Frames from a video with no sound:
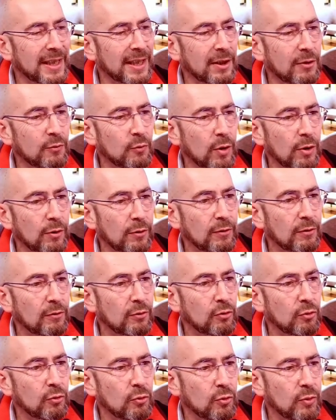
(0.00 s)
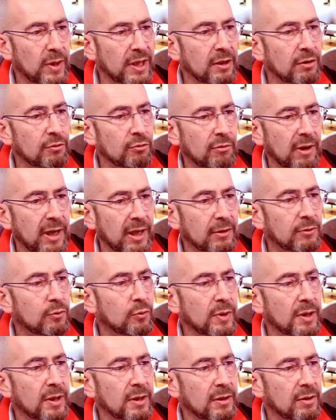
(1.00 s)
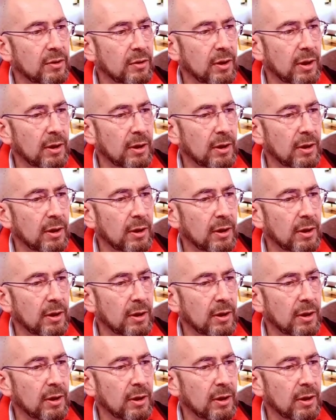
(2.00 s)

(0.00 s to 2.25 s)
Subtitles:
was to interact with